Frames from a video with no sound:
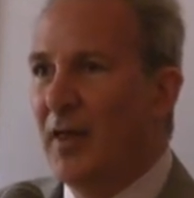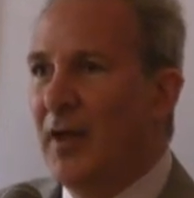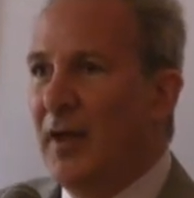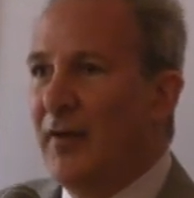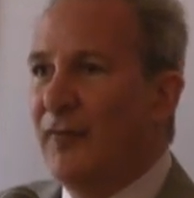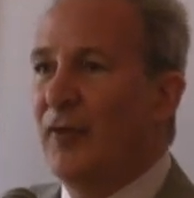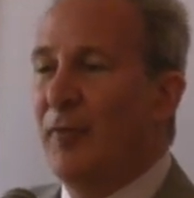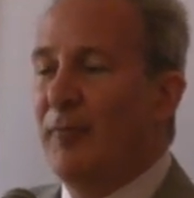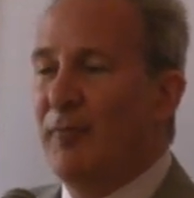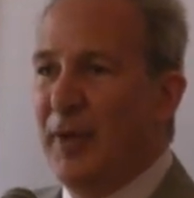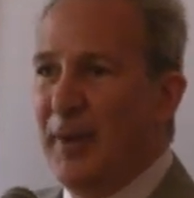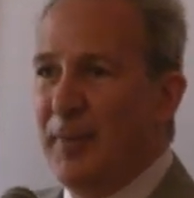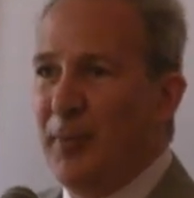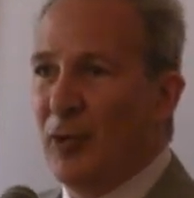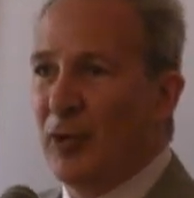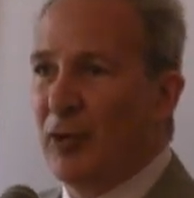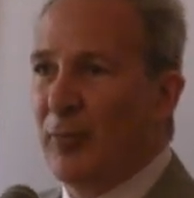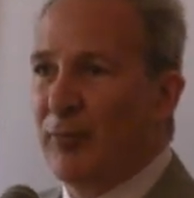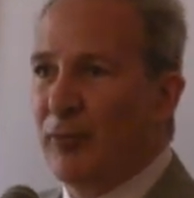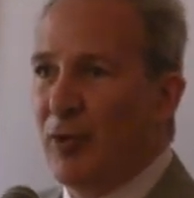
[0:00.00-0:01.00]
If the
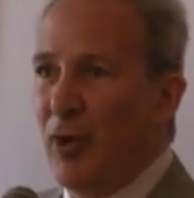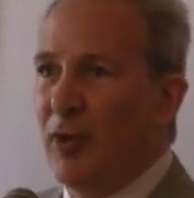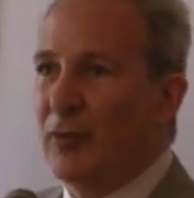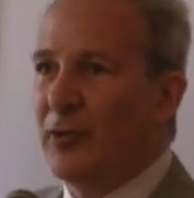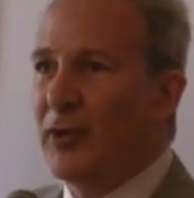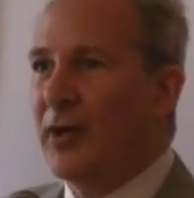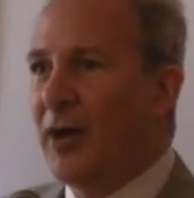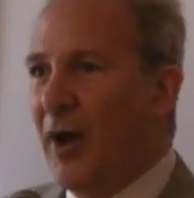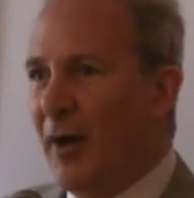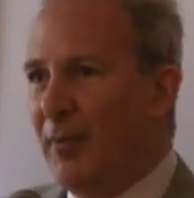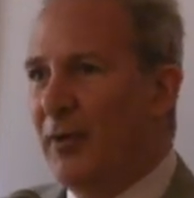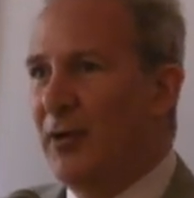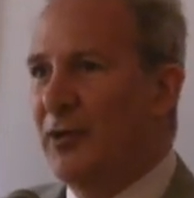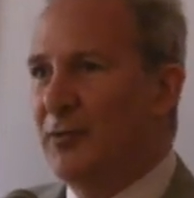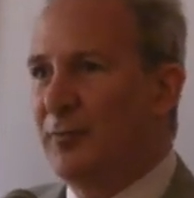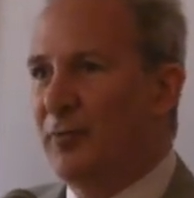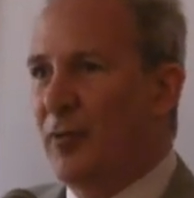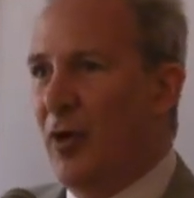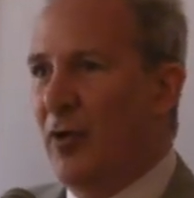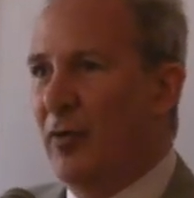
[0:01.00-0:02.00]
people are broke, the government
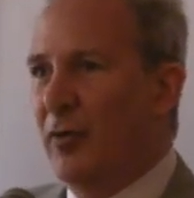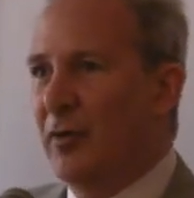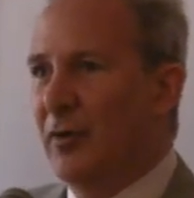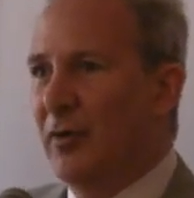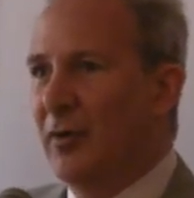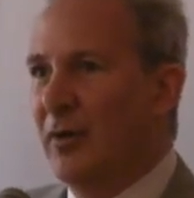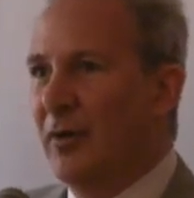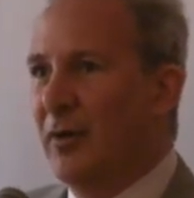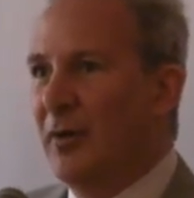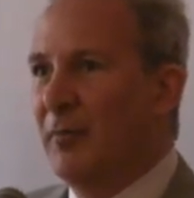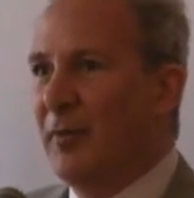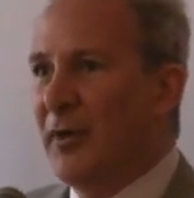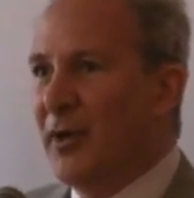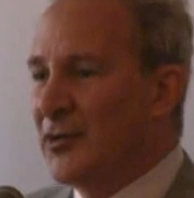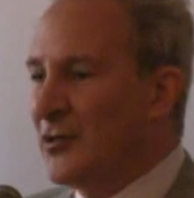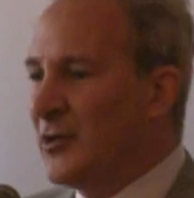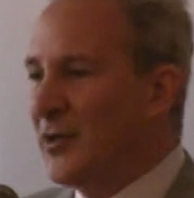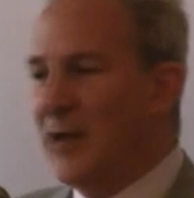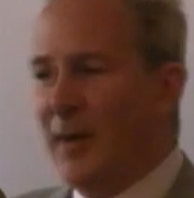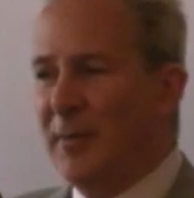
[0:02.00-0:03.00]
is broke.
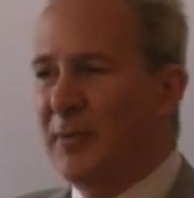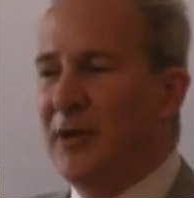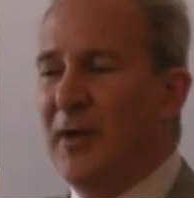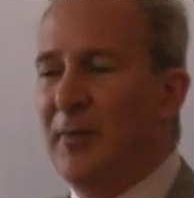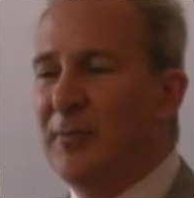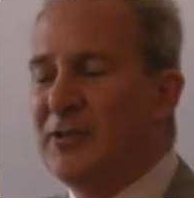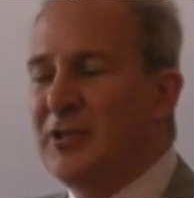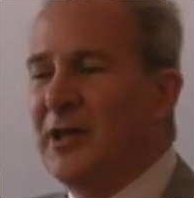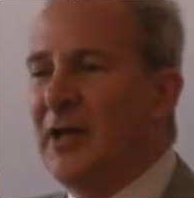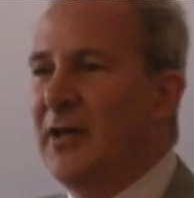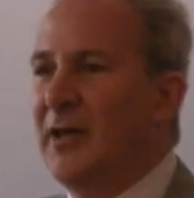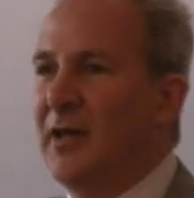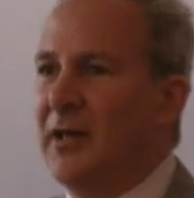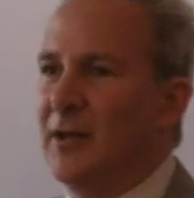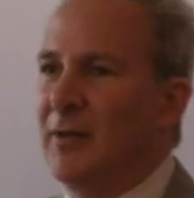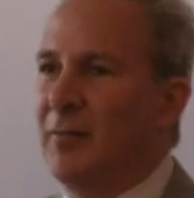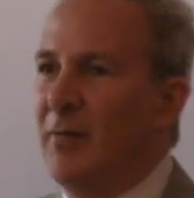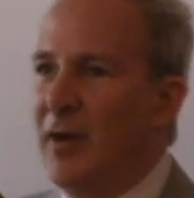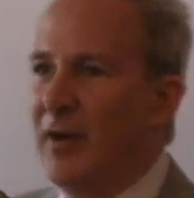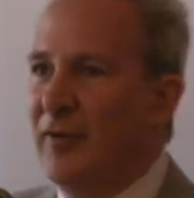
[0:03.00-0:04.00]
Because the government's not going to
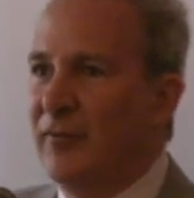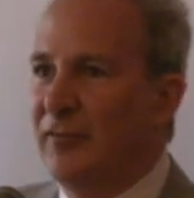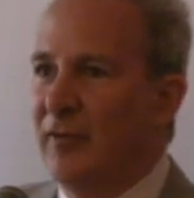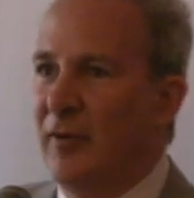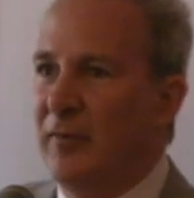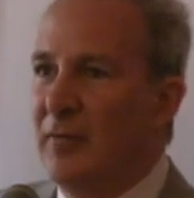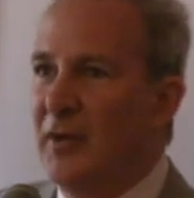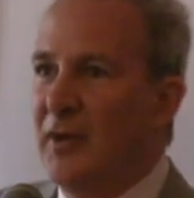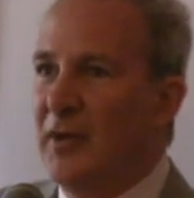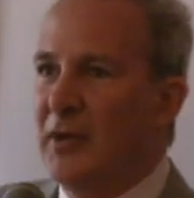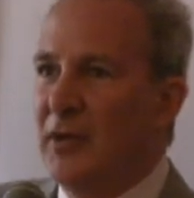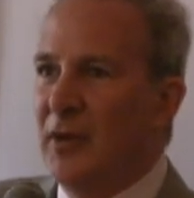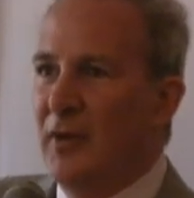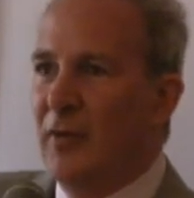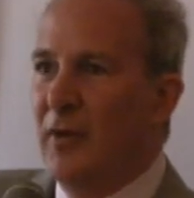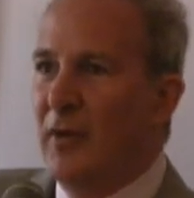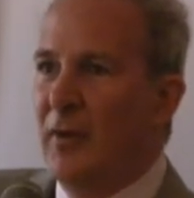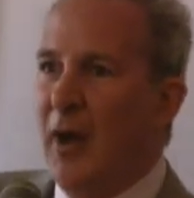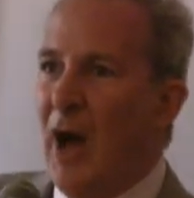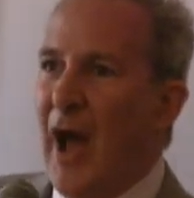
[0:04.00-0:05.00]
get the money from,
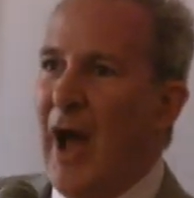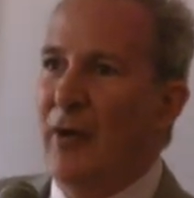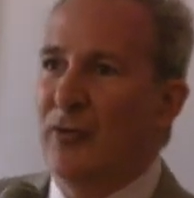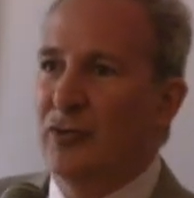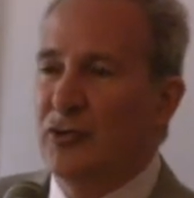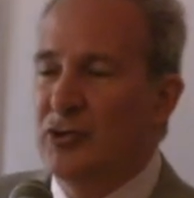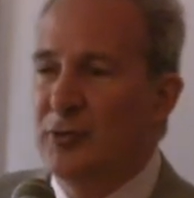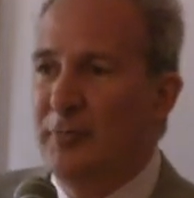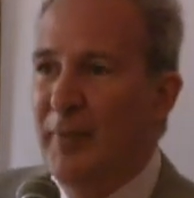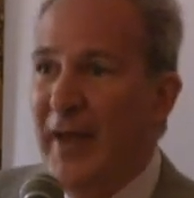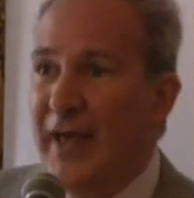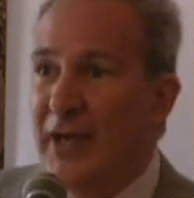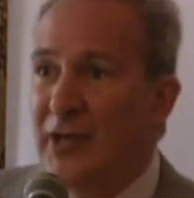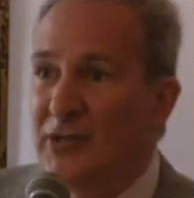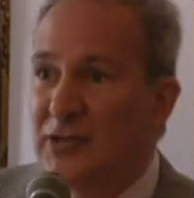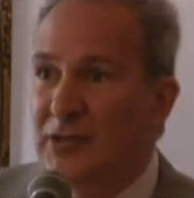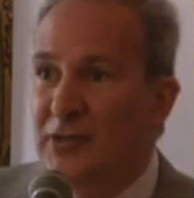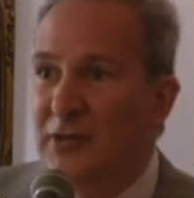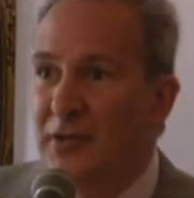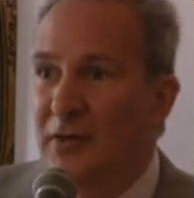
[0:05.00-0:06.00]
outer
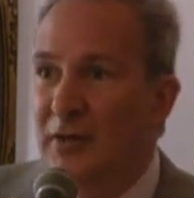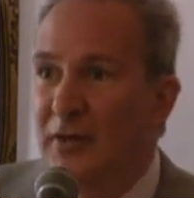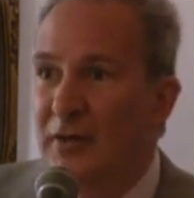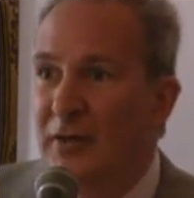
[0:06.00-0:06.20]
space.